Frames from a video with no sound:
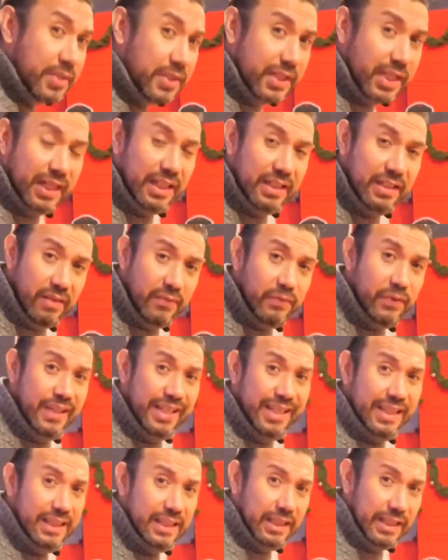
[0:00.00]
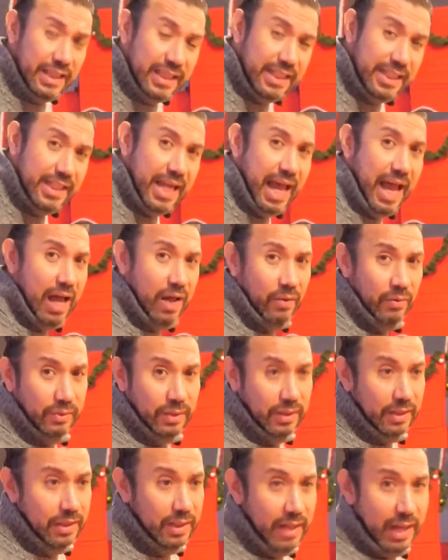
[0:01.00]
are significantly
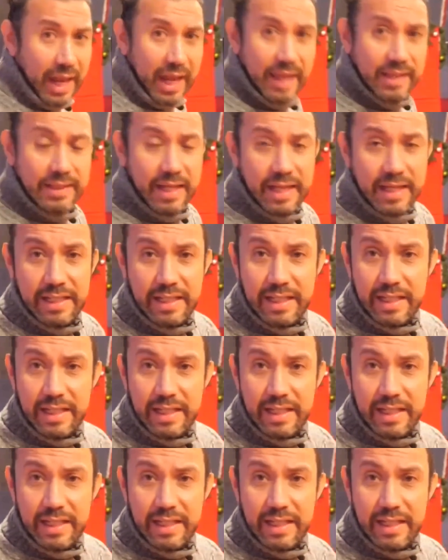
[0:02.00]
down, and they